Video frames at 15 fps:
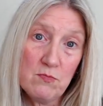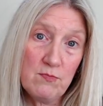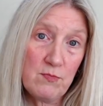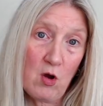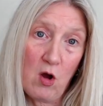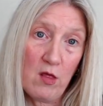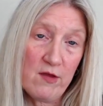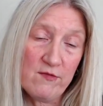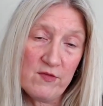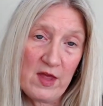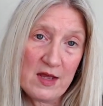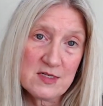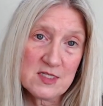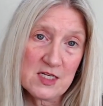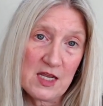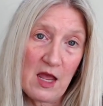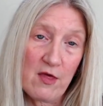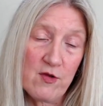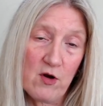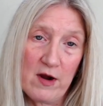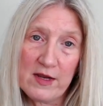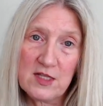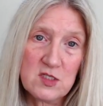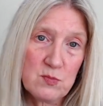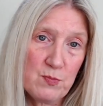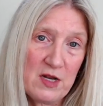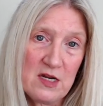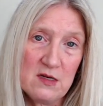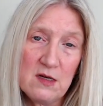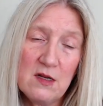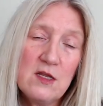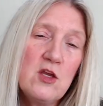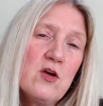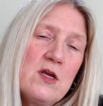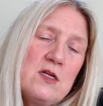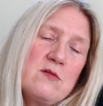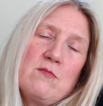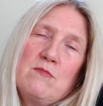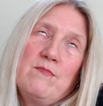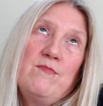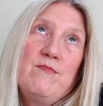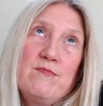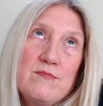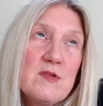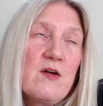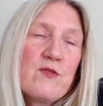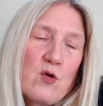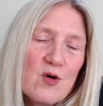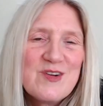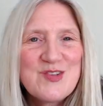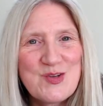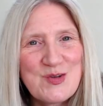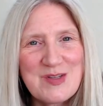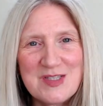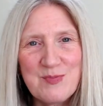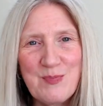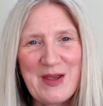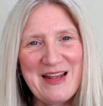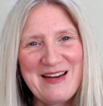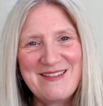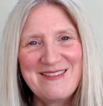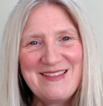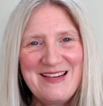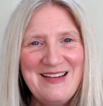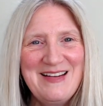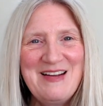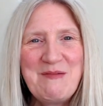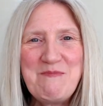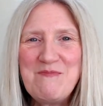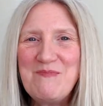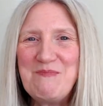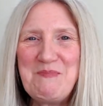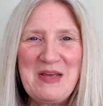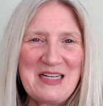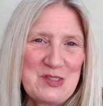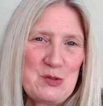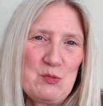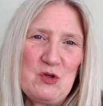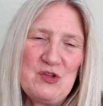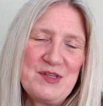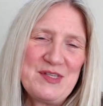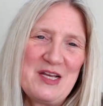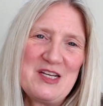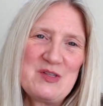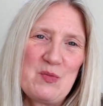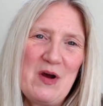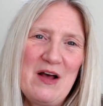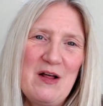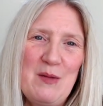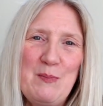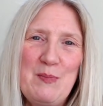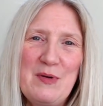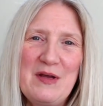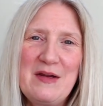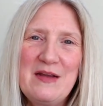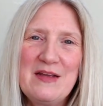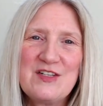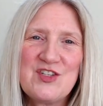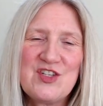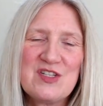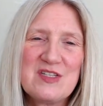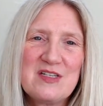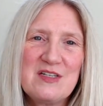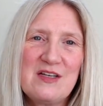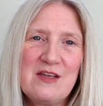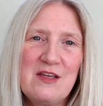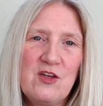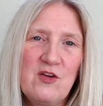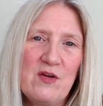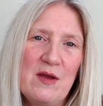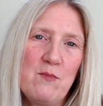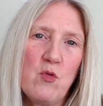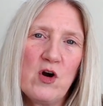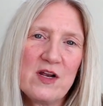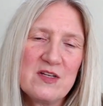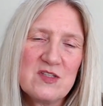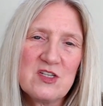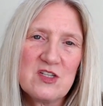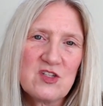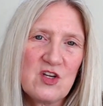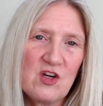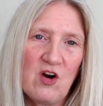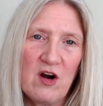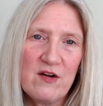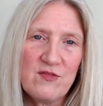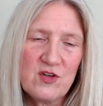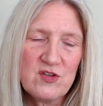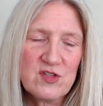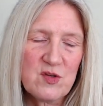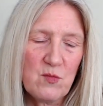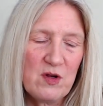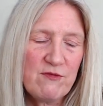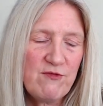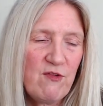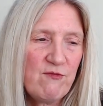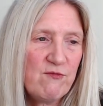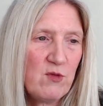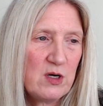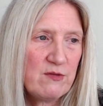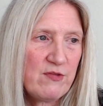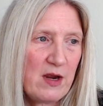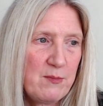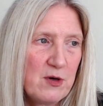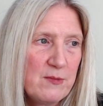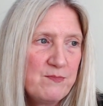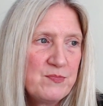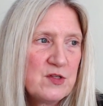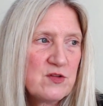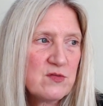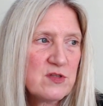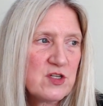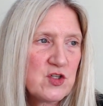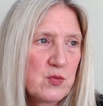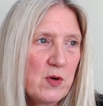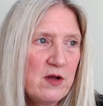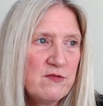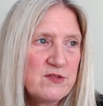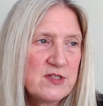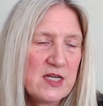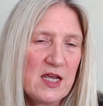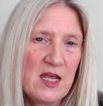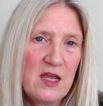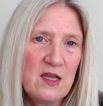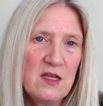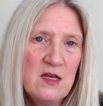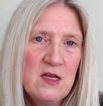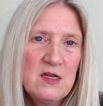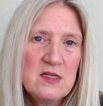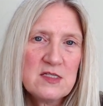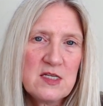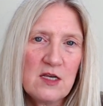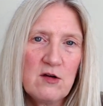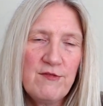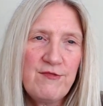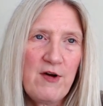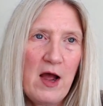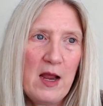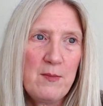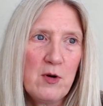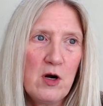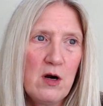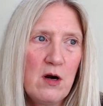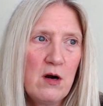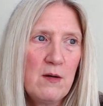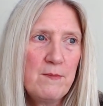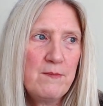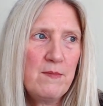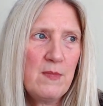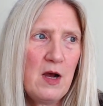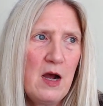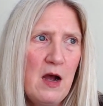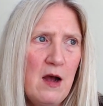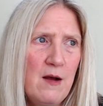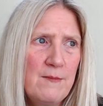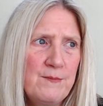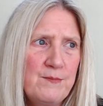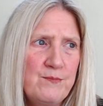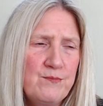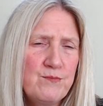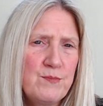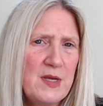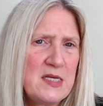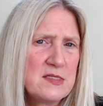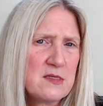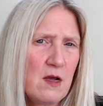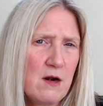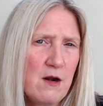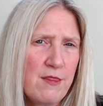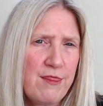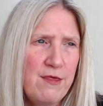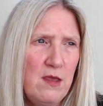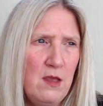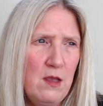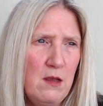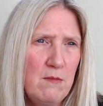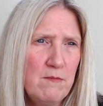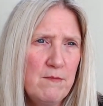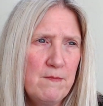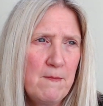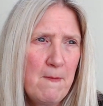all of that together. I can spin it. You can, of course, you can spin mixed wools as well, but it's just, you get more consistent yarn if you're using one, one fiber. So it's a twelve day single fiber um, based on a theme.